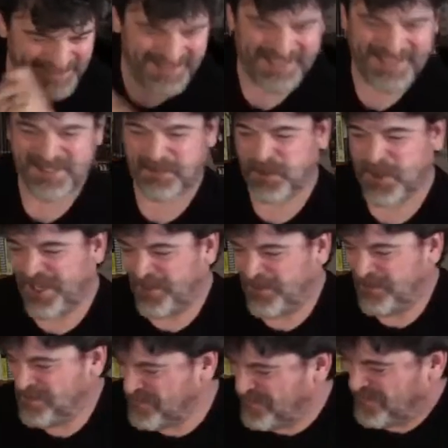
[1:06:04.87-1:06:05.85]
as well.
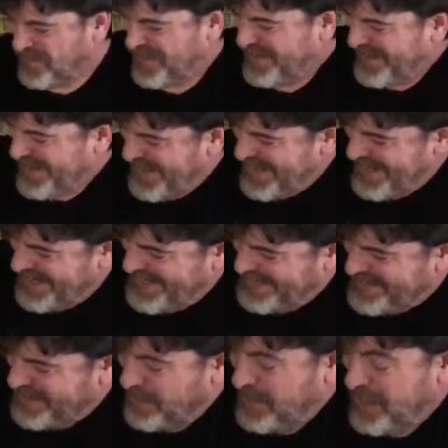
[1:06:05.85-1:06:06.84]

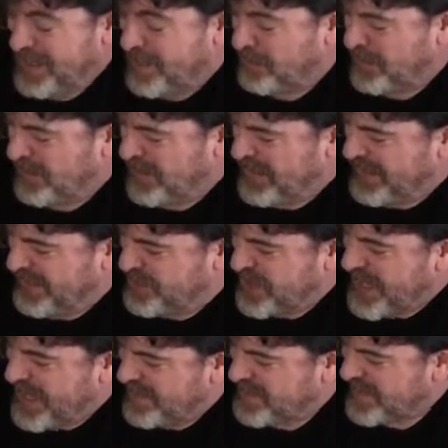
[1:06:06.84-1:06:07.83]
So he got really into
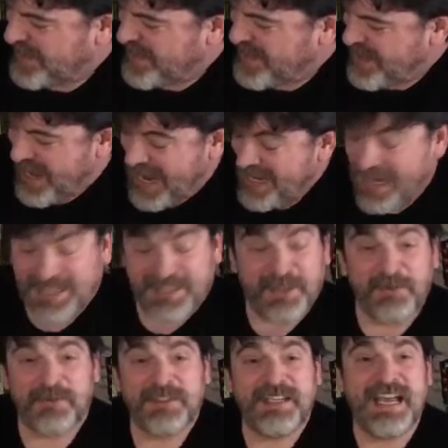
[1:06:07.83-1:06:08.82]
jazz. I
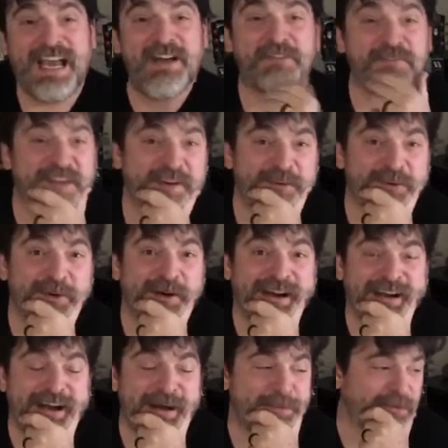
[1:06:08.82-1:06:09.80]
don't really have a favorite
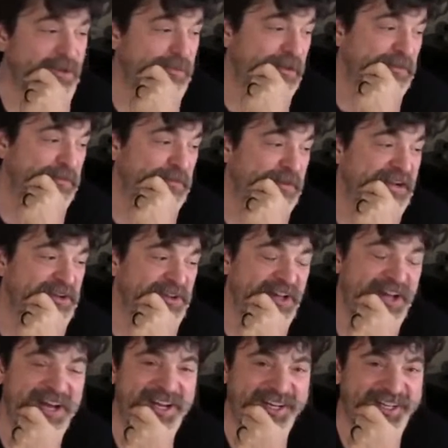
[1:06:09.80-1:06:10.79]
rock opera, but Michael
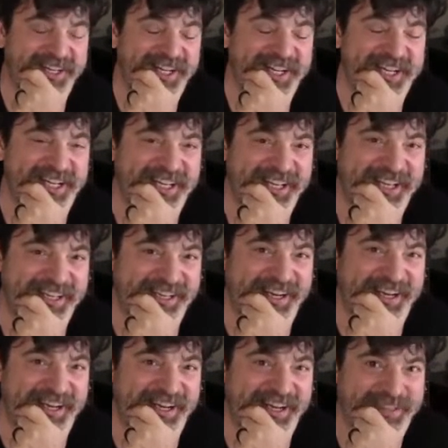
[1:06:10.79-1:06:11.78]
Anania and
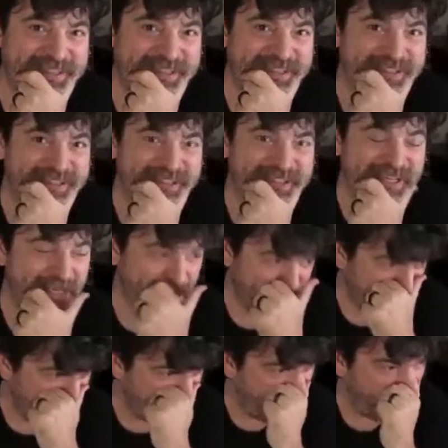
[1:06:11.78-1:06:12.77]
I have been,
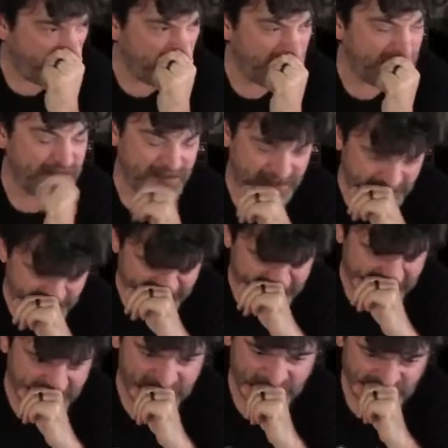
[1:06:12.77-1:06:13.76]
the poet, have
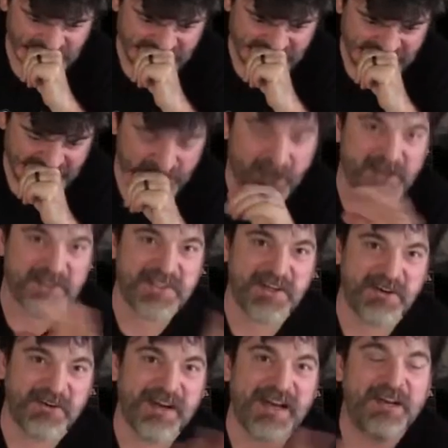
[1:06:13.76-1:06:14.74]
been tossing
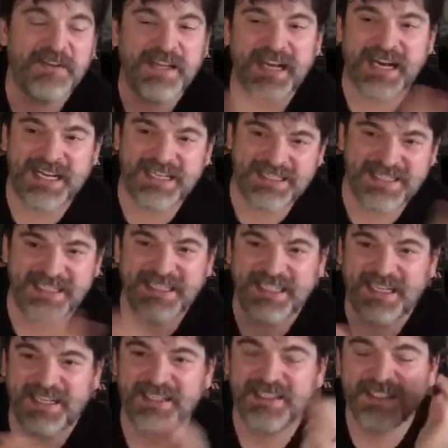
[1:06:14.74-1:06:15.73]
around the
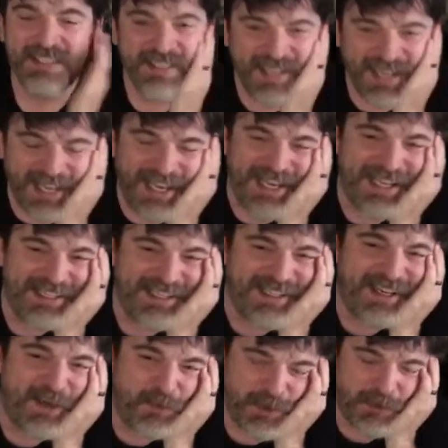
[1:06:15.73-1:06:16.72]
idea. And
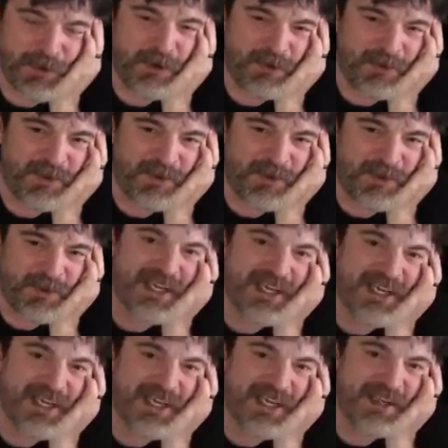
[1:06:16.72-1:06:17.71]
we wrote one
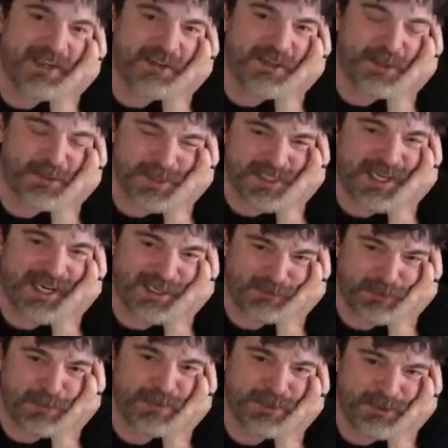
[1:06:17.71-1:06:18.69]
song together that was kind of
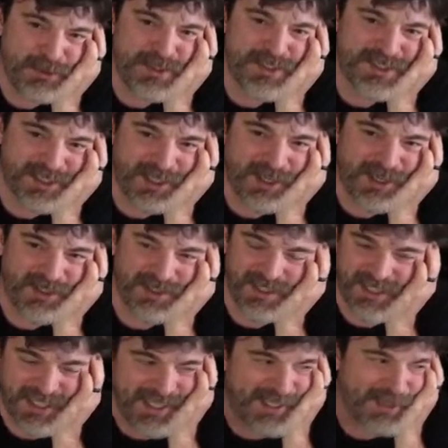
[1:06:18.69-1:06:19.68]
a blues song
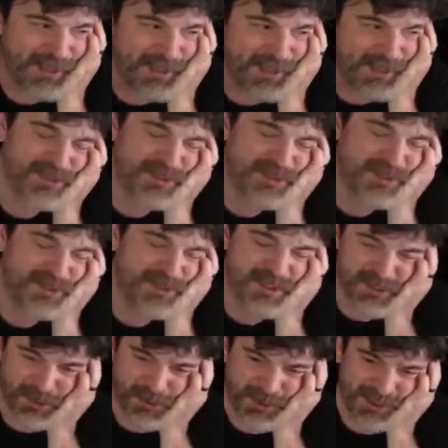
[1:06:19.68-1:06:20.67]
that had a particular
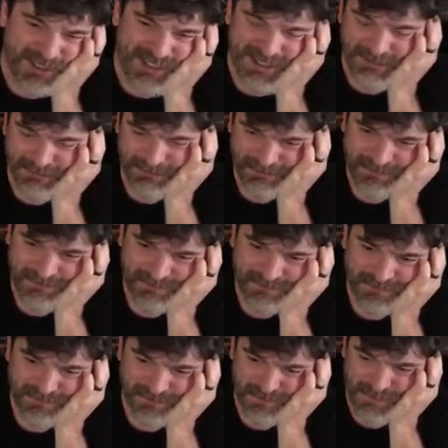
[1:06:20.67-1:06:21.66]
story
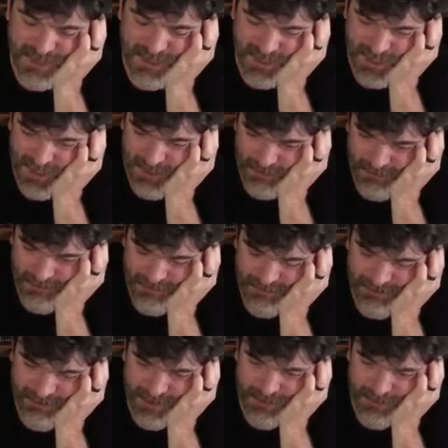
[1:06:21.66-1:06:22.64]

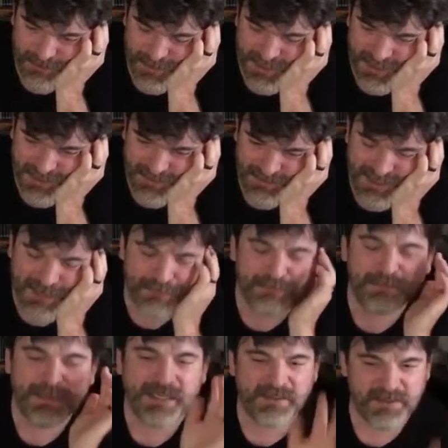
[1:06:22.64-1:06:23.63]
from not
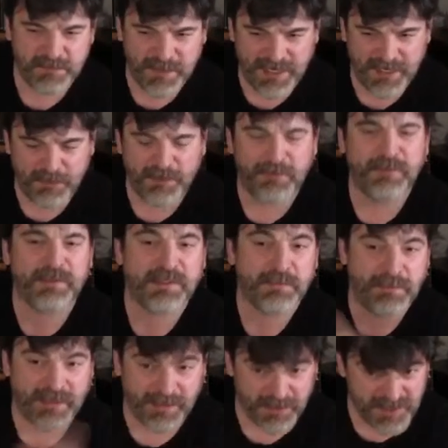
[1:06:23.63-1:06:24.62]
Beggar's Banquet, but the
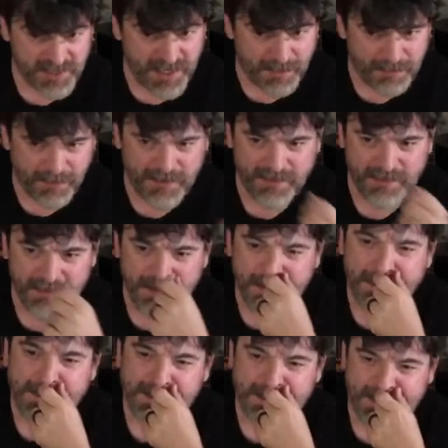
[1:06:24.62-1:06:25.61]
Beggar's Opera.
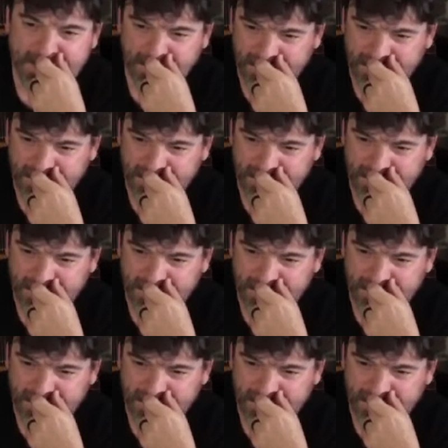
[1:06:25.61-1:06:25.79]
And